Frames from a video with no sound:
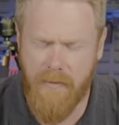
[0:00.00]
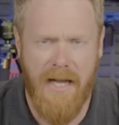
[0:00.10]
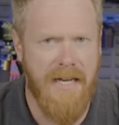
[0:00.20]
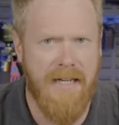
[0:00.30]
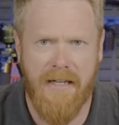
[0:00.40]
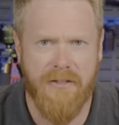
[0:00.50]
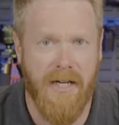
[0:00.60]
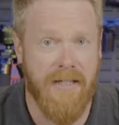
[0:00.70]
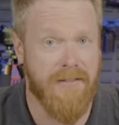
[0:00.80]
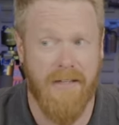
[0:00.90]
I didn't get a
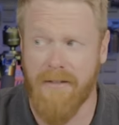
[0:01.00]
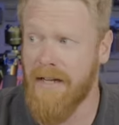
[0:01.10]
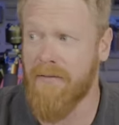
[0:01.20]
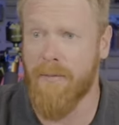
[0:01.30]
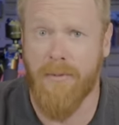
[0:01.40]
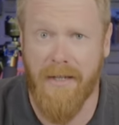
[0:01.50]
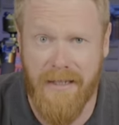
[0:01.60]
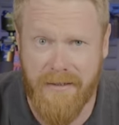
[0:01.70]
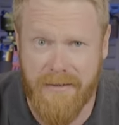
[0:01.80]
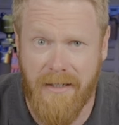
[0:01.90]
chance, I don't even have a
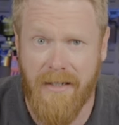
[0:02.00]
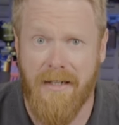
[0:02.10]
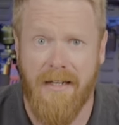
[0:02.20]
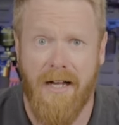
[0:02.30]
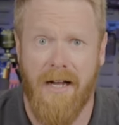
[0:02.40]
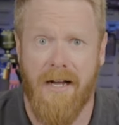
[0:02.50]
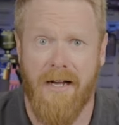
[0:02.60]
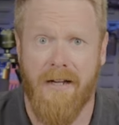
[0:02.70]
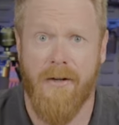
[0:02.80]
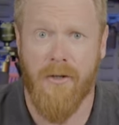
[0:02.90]
place
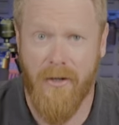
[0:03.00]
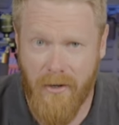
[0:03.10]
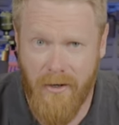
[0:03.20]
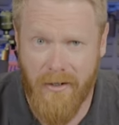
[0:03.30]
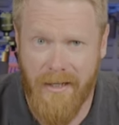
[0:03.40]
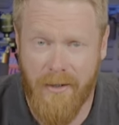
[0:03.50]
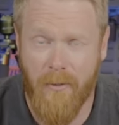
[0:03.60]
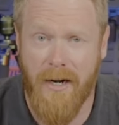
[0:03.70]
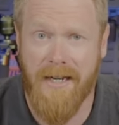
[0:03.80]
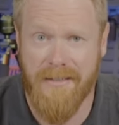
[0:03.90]
uh, currently
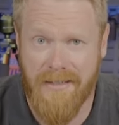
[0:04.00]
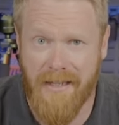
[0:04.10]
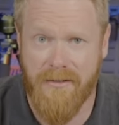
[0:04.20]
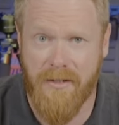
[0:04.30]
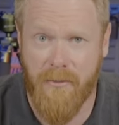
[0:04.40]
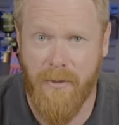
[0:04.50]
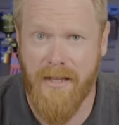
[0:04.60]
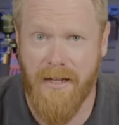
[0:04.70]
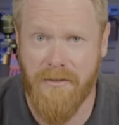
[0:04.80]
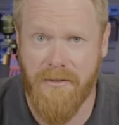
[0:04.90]
where I can test
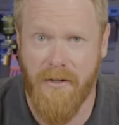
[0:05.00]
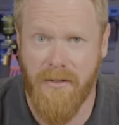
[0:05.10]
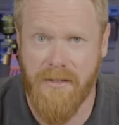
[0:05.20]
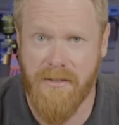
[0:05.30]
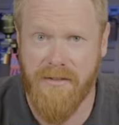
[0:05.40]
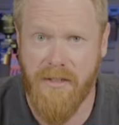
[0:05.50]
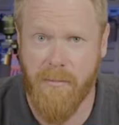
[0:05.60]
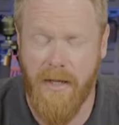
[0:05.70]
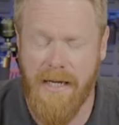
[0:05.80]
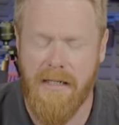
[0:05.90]
3,000 yards on a steel
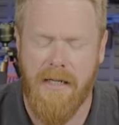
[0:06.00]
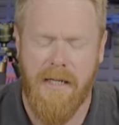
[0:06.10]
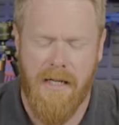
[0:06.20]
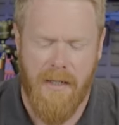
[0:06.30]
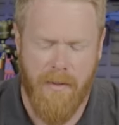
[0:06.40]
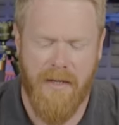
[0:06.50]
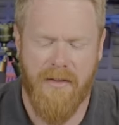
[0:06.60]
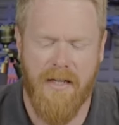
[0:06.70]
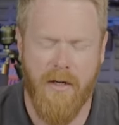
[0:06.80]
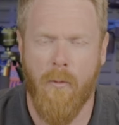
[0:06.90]
plate. But I
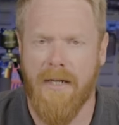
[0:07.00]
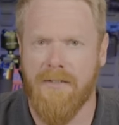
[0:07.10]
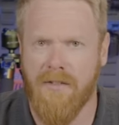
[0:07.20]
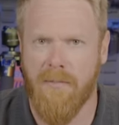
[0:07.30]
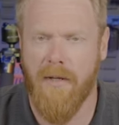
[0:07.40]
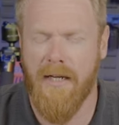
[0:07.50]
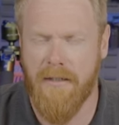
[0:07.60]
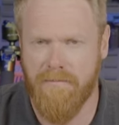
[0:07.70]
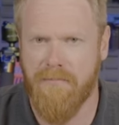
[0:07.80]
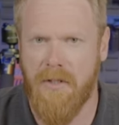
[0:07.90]
think on a white steel
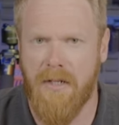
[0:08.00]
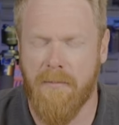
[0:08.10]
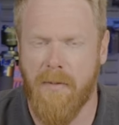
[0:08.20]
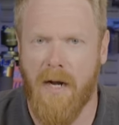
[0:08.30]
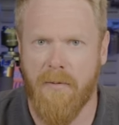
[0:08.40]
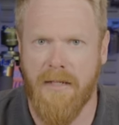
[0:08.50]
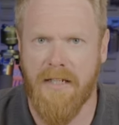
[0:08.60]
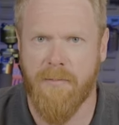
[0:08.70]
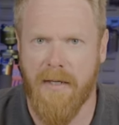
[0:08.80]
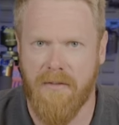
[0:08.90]
plate, you can probably
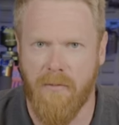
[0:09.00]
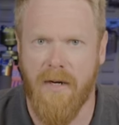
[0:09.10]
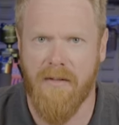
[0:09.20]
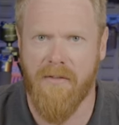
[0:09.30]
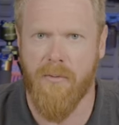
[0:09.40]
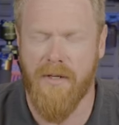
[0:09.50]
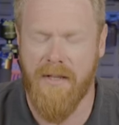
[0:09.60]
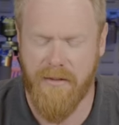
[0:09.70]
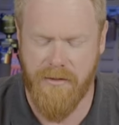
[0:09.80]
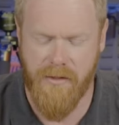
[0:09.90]
expect to run
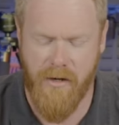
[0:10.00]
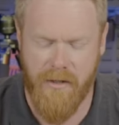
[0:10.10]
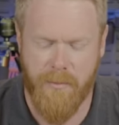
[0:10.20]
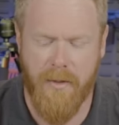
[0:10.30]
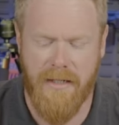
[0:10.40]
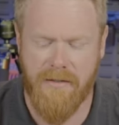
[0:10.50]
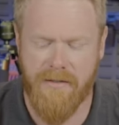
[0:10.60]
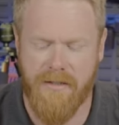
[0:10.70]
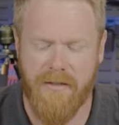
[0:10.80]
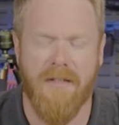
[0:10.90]
3,000 yards pretty
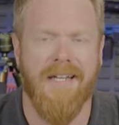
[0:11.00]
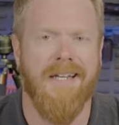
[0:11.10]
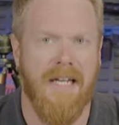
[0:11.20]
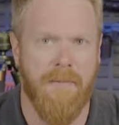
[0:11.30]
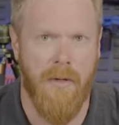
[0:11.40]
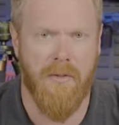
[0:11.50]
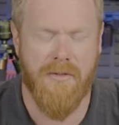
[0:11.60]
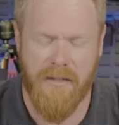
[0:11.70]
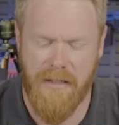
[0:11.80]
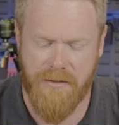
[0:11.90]
consistently in
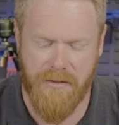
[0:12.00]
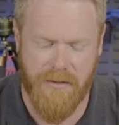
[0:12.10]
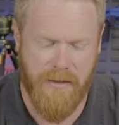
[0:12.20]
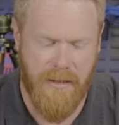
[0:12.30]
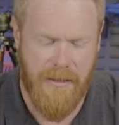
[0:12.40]
most conditions.